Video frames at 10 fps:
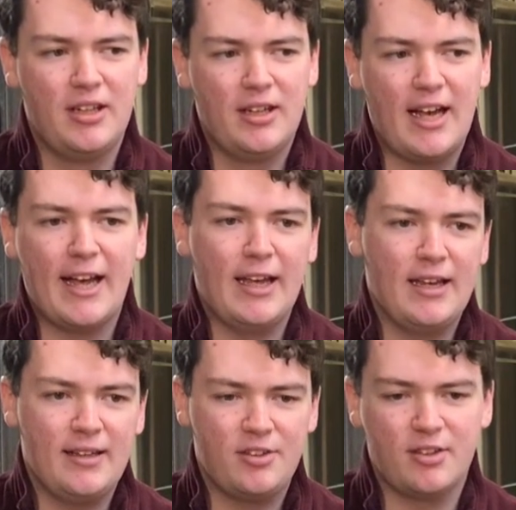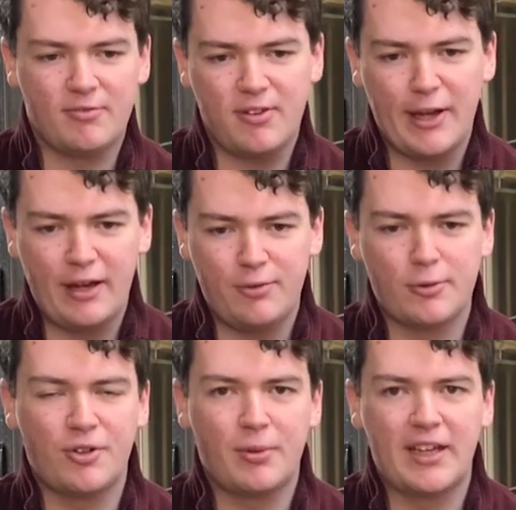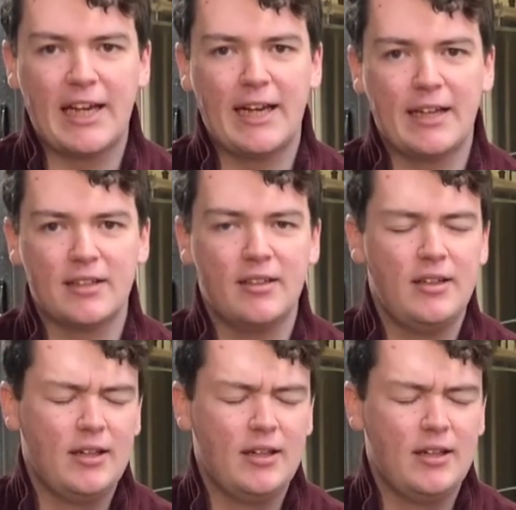haze and flavour as we can,